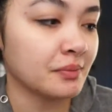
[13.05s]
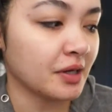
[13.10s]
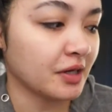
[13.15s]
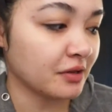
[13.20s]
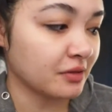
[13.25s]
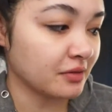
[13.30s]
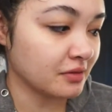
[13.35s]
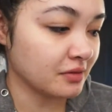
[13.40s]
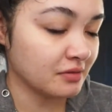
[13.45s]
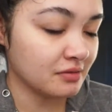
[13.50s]

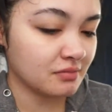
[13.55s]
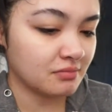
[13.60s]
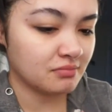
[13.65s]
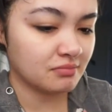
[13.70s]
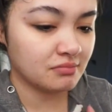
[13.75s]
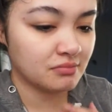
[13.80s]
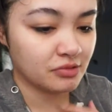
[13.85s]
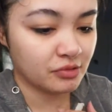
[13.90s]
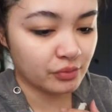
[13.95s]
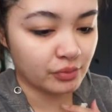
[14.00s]
my
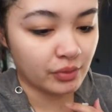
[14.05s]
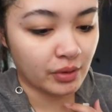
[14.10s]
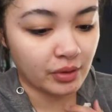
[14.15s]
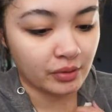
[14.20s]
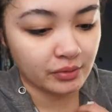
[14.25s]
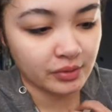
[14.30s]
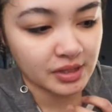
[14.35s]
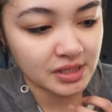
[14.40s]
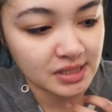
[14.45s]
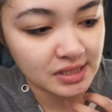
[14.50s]

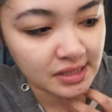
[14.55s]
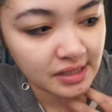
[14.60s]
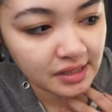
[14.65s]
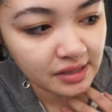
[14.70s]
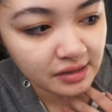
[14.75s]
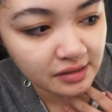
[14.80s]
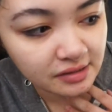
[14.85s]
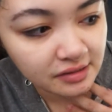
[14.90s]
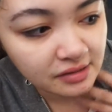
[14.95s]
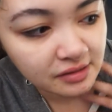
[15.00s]
throat is
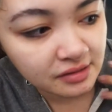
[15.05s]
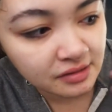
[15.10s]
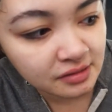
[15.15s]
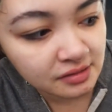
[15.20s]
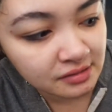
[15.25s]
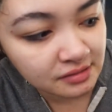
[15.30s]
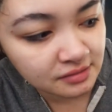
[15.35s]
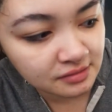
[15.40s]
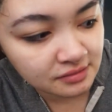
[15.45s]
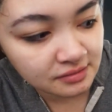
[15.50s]
like
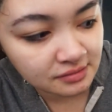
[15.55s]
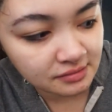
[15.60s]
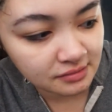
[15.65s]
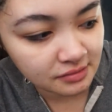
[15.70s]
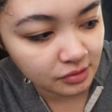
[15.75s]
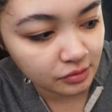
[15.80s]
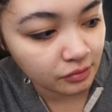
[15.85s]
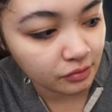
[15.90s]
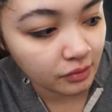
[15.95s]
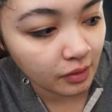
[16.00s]

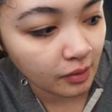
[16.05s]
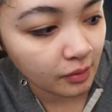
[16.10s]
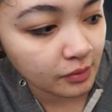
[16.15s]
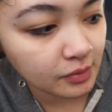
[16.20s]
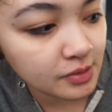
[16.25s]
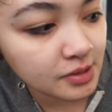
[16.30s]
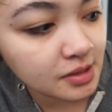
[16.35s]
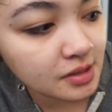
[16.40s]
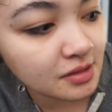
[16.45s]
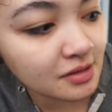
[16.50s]

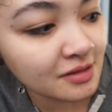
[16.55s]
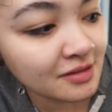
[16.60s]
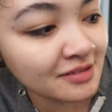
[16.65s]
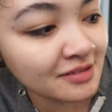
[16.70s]
gross.